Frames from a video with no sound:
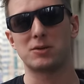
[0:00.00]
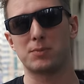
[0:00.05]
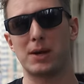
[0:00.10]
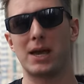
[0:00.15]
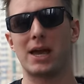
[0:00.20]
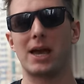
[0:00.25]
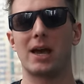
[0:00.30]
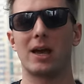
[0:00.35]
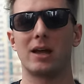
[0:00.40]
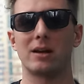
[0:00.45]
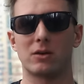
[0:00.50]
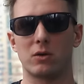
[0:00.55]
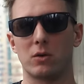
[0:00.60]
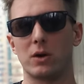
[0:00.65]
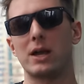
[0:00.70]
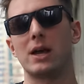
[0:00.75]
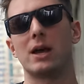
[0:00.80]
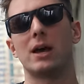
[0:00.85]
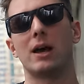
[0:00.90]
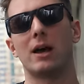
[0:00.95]
Japan,
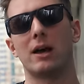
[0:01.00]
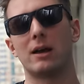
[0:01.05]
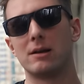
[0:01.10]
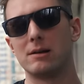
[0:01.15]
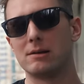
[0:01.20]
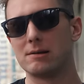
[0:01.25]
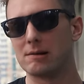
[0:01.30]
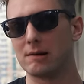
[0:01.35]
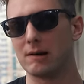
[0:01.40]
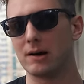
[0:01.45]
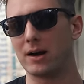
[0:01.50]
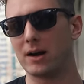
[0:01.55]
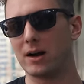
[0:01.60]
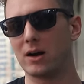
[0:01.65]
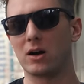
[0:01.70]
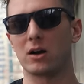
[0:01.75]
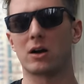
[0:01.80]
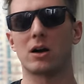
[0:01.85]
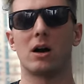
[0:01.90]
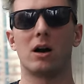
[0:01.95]
Korea, uh,
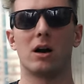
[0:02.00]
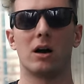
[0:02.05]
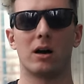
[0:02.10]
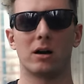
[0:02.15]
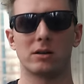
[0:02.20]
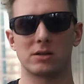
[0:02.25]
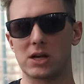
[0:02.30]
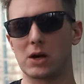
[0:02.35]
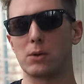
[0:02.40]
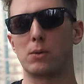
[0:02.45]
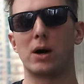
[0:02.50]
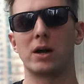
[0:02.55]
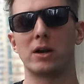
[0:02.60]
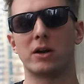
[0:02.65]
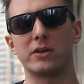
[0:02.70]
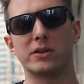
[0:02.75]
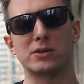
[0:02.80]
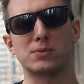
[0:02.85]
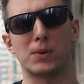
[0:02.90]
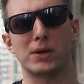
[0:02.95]
Hong Kong, Taiwan,
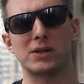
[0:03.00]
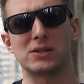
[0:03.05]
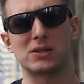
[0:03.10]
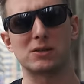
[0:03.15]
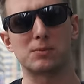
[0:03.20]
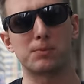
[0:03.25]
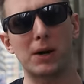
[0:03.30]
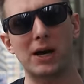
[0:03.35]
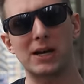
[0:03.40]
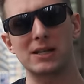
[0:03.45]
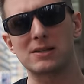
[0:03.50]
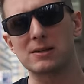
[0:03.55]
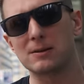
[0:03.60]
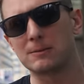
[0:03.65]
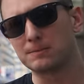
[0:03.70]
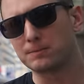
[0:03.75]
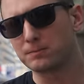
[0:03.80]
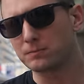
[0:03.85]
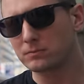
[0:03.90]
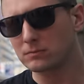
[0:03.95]
all these places, but
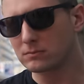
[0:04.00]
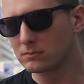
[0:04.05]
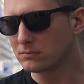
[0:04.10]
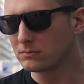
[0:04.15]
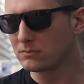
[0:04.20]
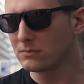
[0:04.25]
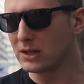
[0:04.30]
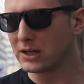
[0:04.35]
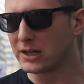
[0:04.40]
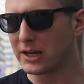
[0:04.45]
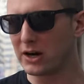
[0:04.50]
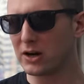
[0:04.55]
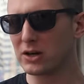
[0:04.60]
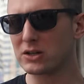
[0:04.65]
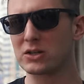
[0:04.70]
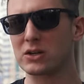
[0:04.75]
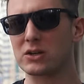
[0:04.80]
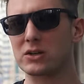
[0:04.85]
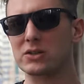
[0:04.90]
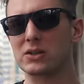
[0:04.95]

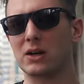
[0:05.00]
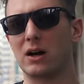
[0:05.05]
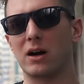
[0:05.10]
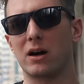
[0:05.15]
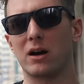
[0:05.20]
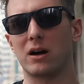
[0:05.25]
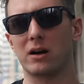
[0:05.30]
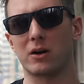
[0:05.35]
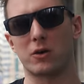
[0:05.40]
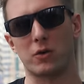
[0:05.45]
characters are